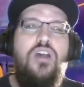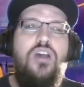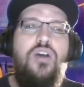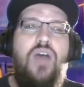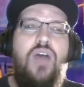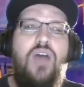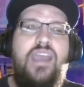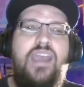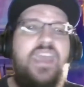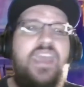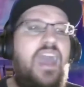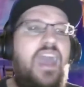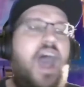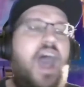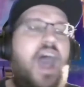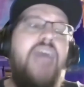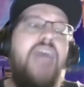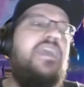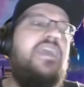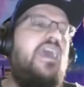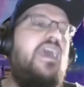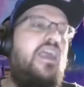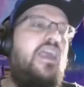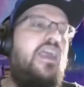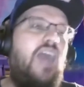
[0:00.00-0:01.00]
I
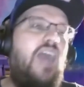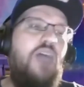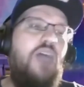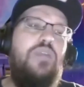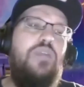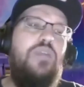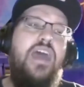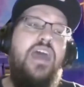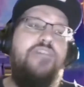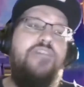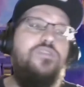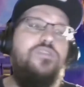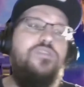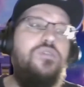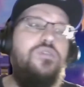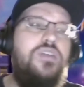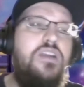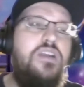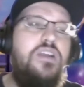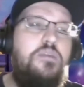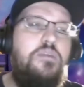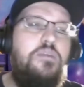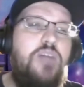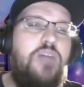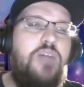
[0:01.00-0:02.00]
can't. I would have to look
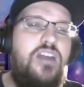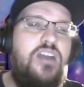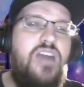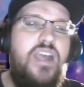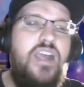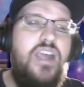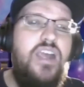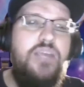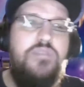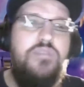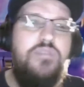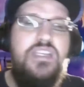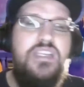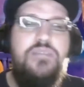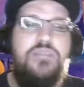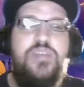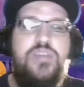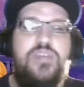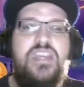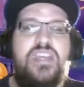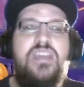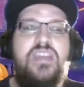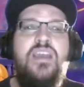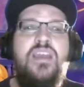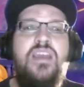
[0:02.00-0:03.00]
it up on
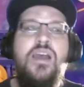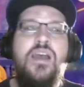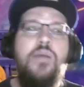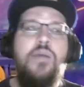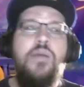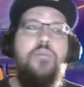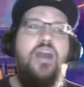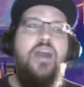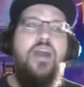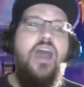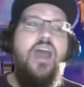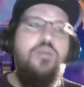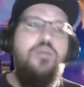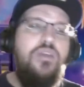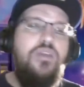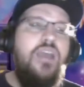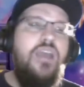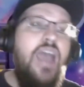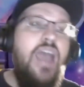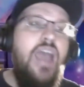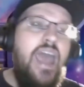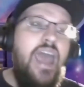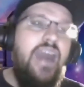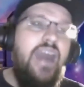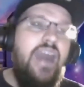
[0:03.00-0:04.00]
IMDb. But I would,
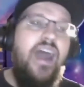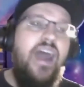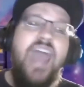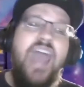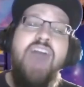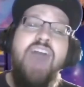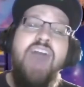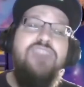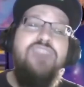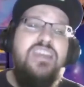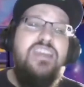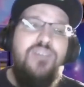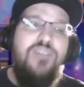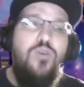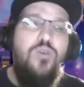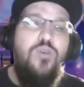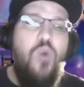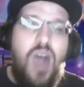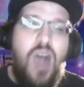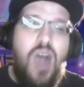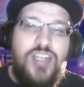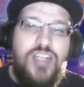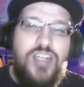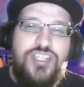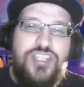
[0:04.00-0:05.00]
and I haven't even
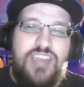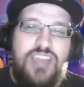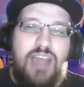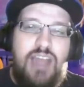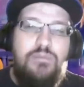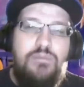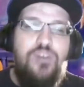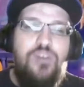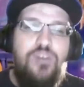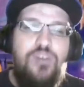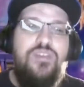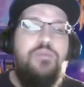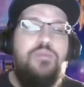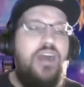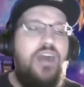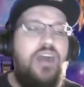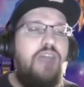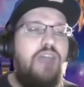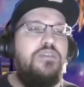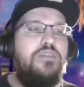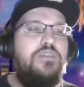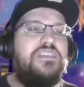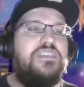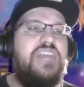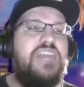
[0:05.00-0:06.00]
watched that movie, but I
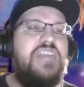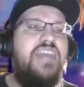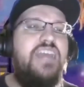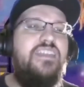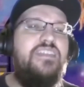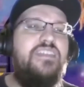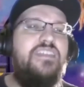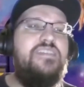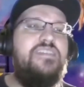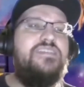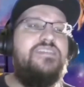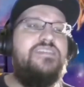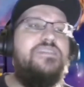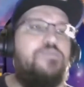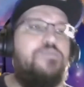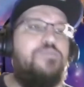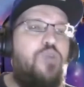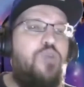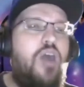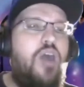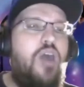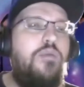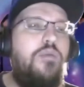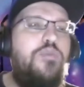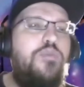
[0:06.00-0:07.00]
would say that this is
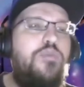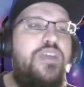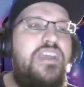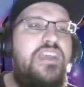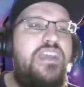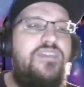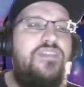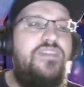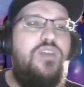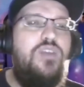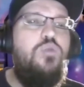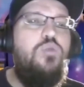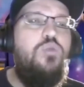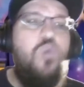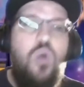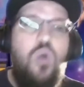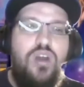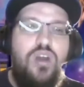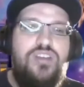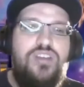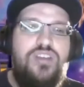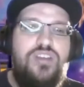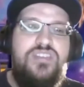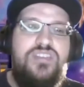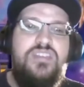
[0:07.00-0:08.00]
probably even
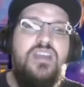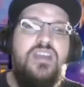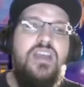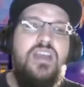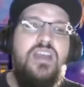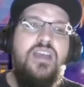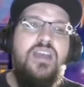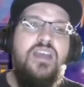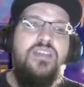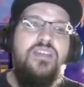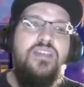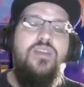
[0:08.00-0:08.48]
worse than